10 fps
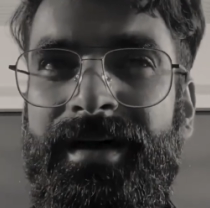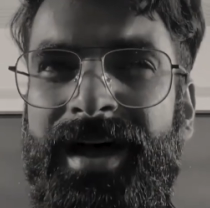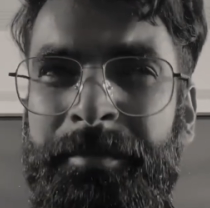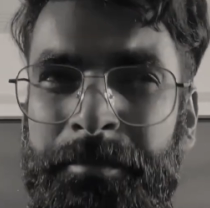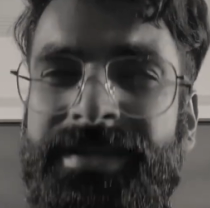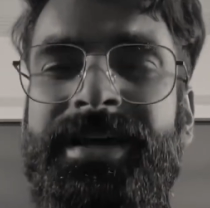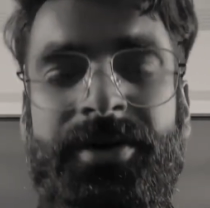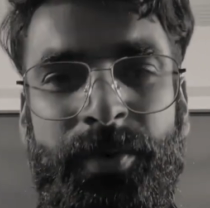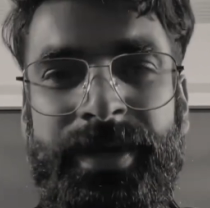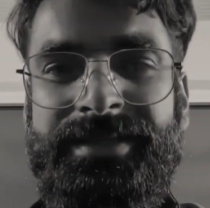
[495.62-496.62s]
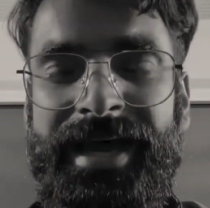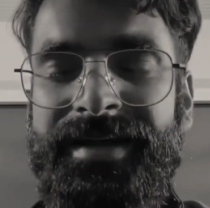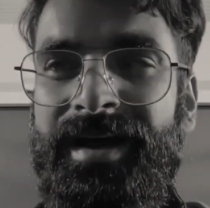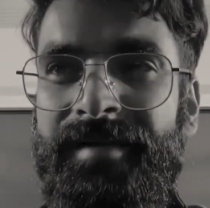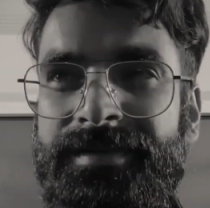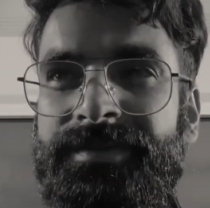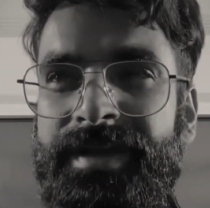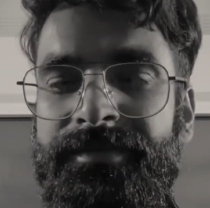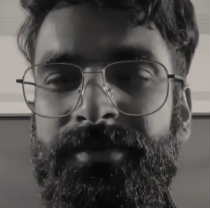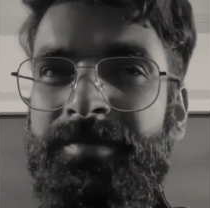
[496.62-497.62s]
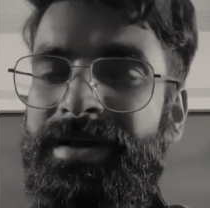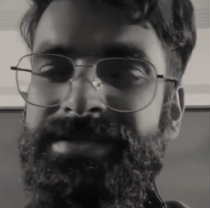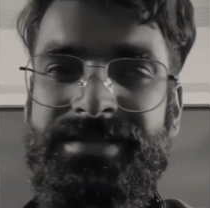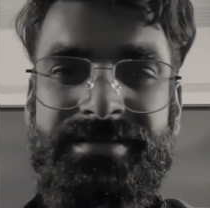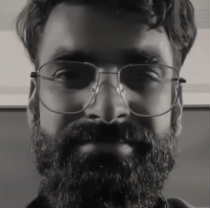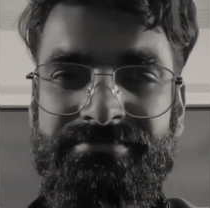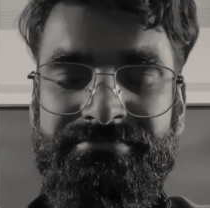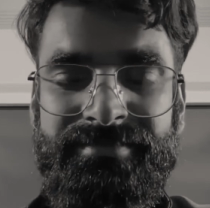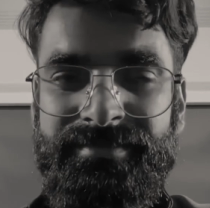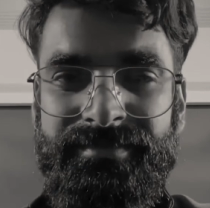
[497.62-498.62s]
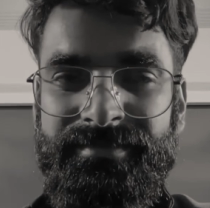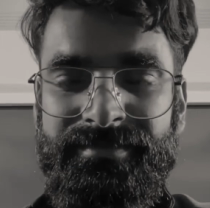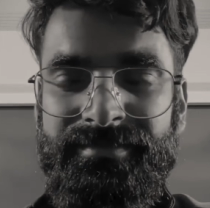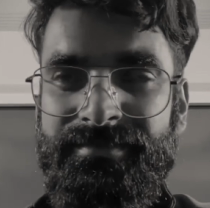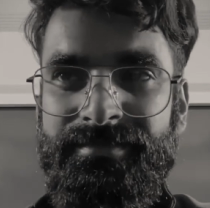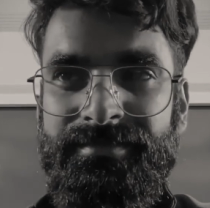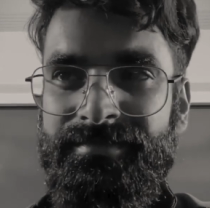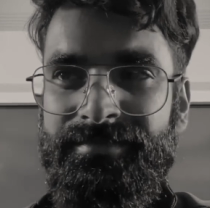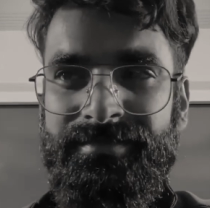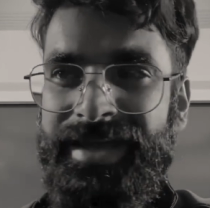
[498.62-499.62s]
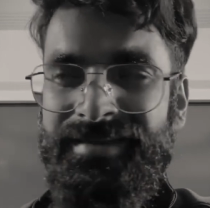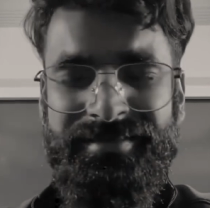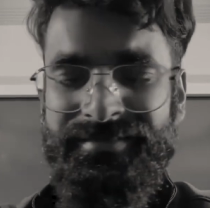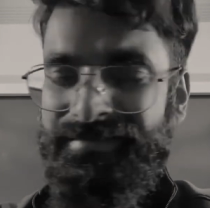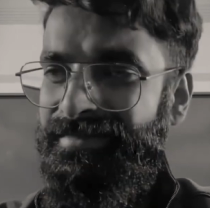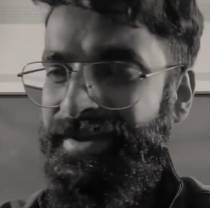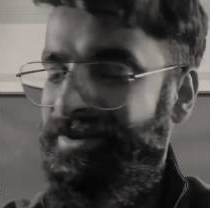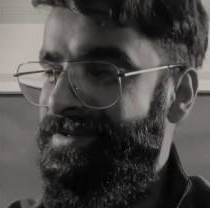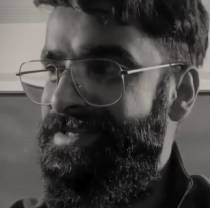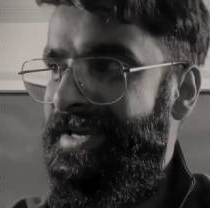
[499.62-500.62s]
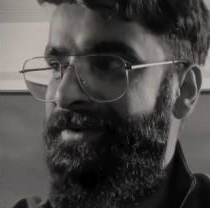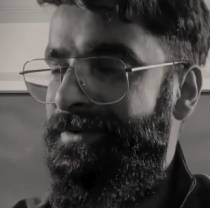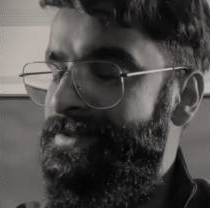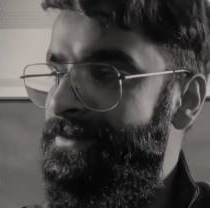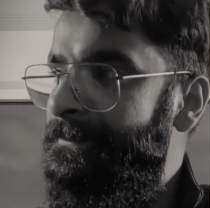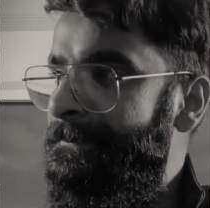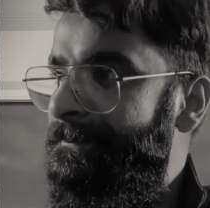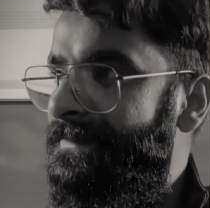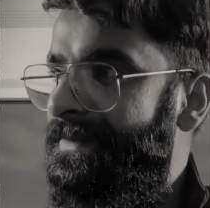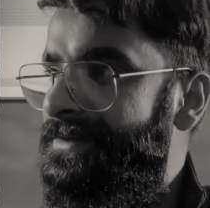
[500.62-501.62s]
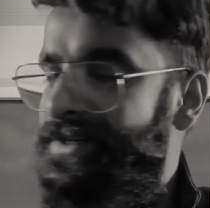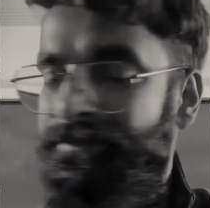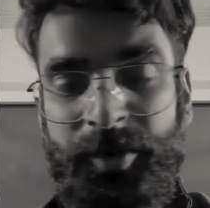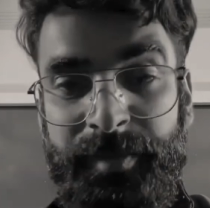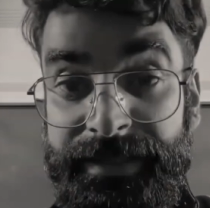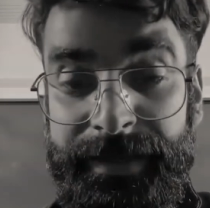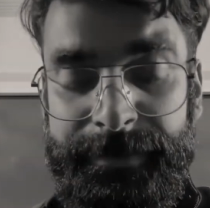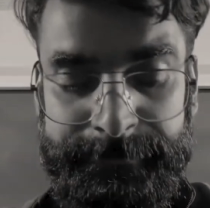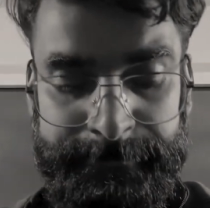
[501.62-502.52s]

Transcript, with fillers: a mother knowing that after three, four months, like, I cannot say it also, she won't be there.